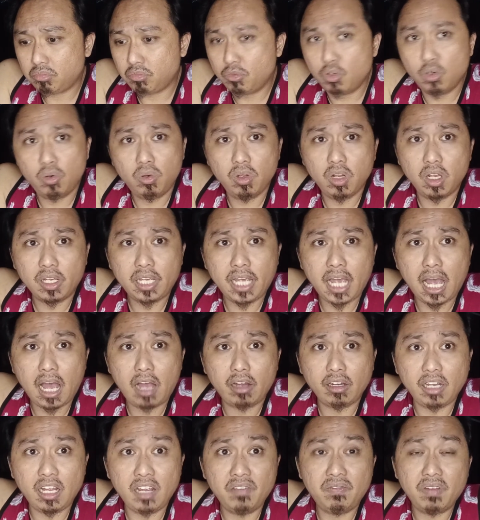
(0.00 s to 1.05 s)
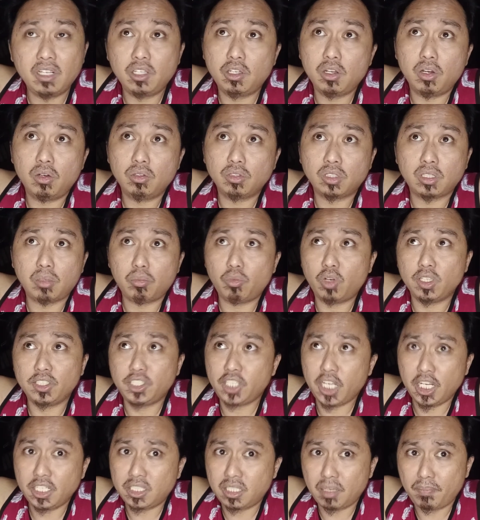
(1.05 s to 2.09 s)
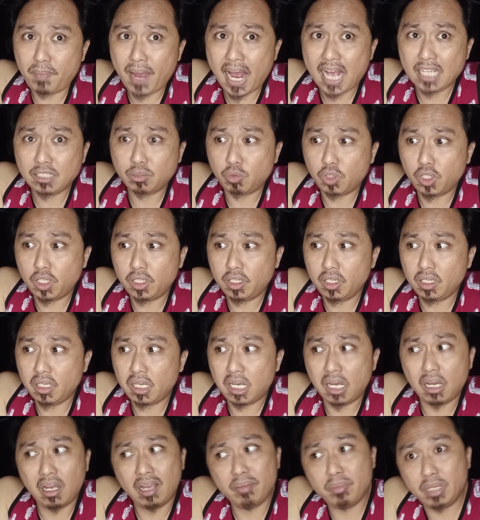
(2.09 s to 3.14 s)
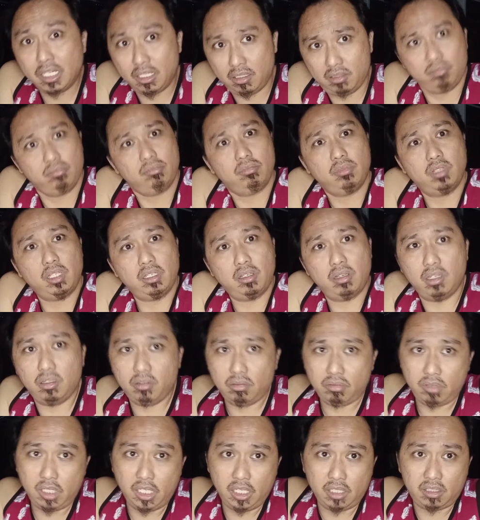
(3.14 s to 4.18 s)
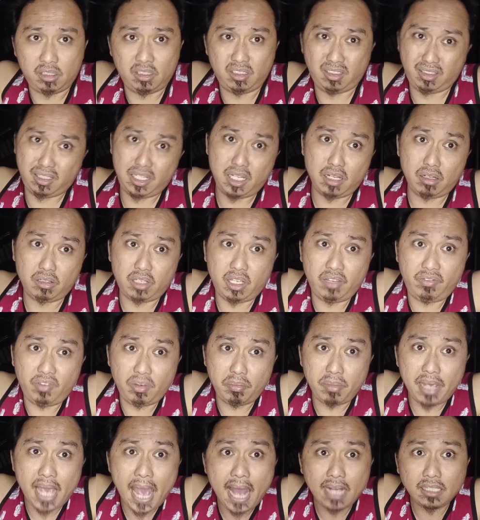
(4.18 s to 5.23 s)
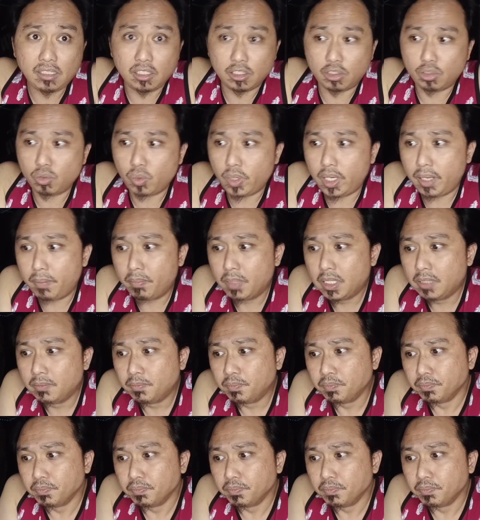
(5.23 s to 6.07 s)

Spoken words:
Google account, even though someone changed the password. I mean, it's still giving me access to it.